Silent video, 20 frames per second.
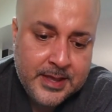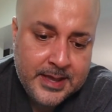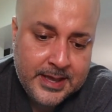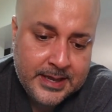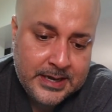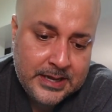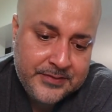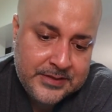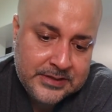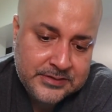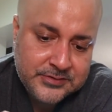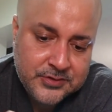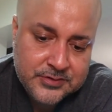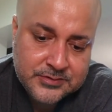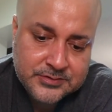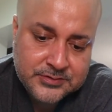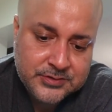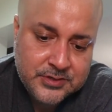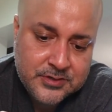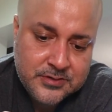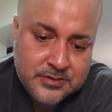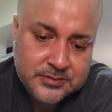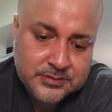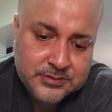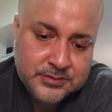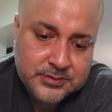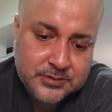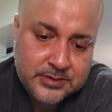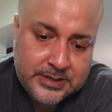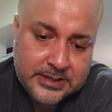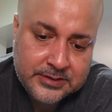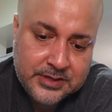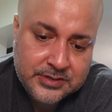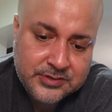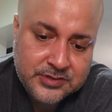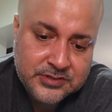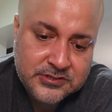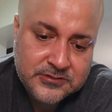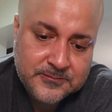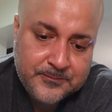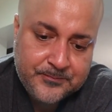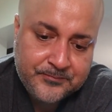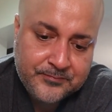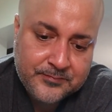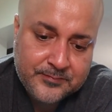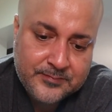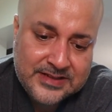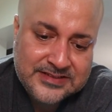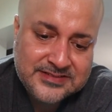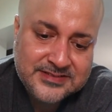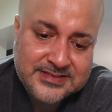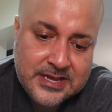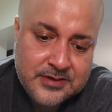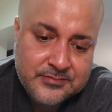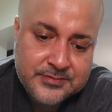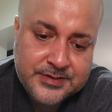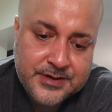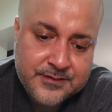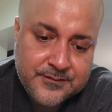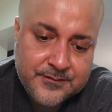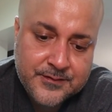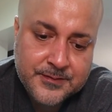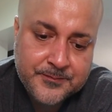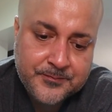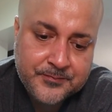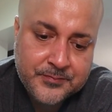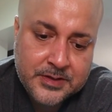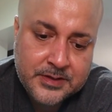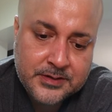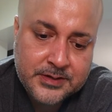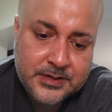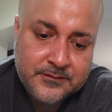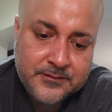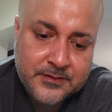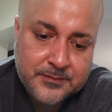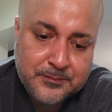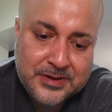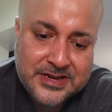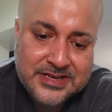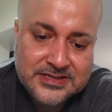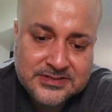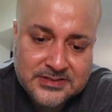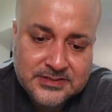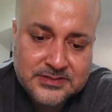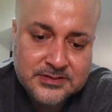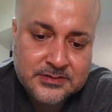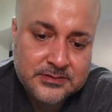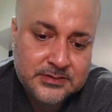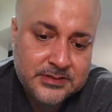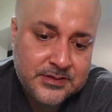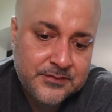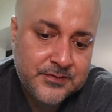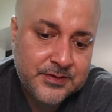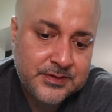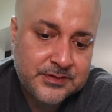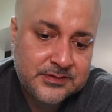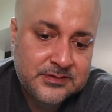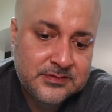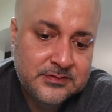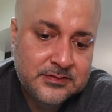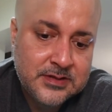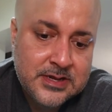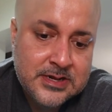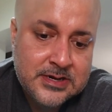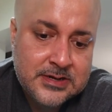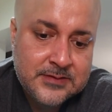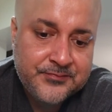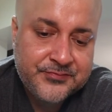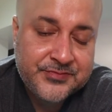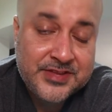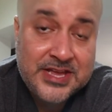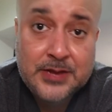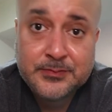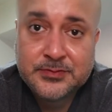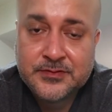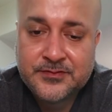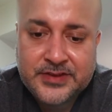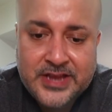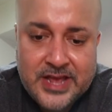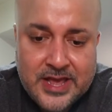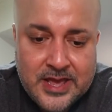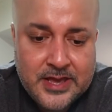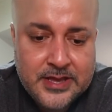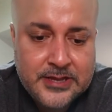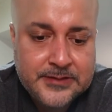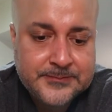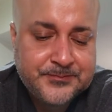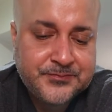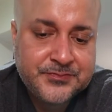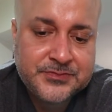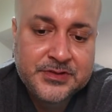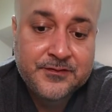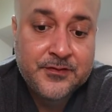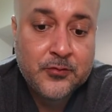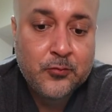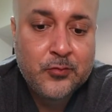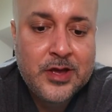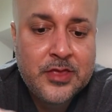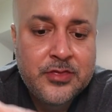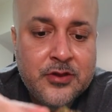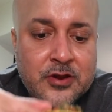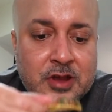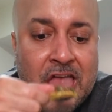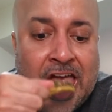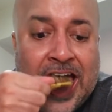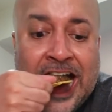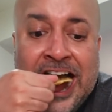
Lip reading: And I think certain songs, you know, like they sound different in different places and different times of day, different weather.